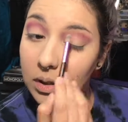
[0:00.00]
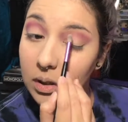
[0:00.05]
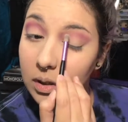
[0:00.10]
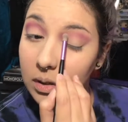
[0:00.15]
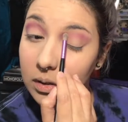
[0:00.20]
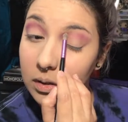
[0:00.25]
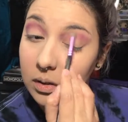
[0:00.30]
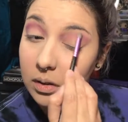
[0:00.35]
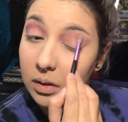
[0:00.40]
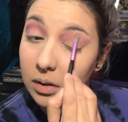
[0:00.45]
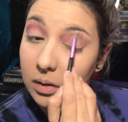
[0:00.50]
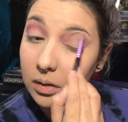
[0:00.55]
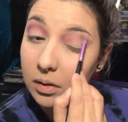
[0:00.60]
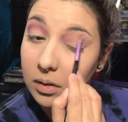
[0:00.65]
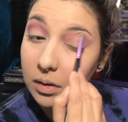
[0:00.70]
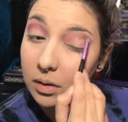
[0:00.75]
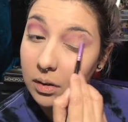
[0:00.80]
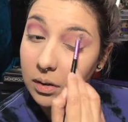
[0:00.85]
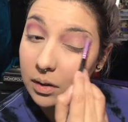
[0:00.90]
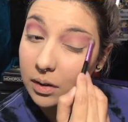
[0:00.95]
these
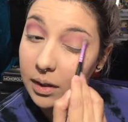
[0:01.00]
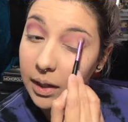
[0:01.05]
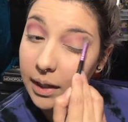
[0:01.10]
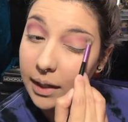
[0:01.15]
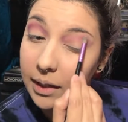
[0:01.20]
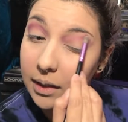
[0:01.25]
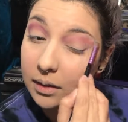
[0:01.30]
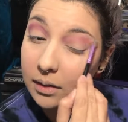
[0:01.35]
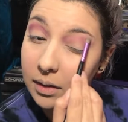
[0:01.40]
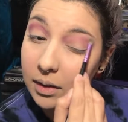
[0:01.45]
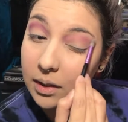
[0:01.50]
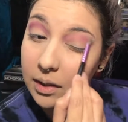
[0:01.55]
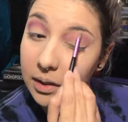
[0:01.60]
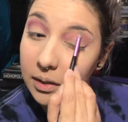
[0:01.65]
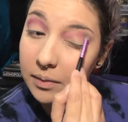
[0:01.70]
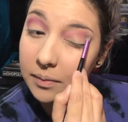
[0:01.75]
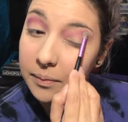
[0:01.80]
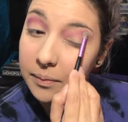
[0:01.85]
little lines here.